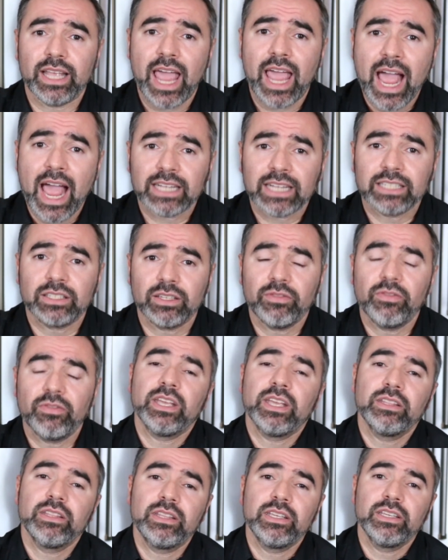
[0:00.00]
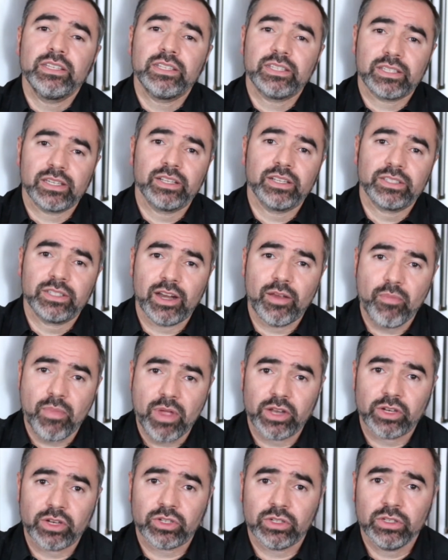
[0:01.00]
activate these cells that I
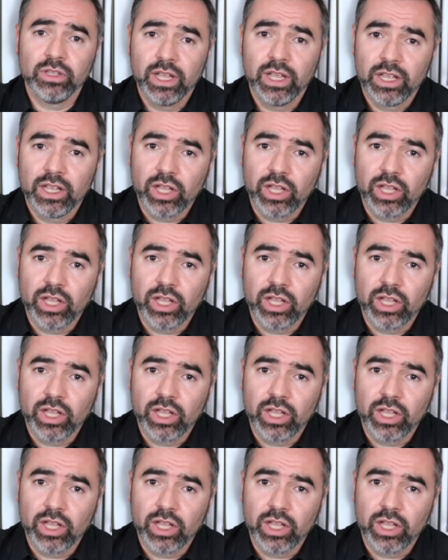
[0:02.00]
mentioned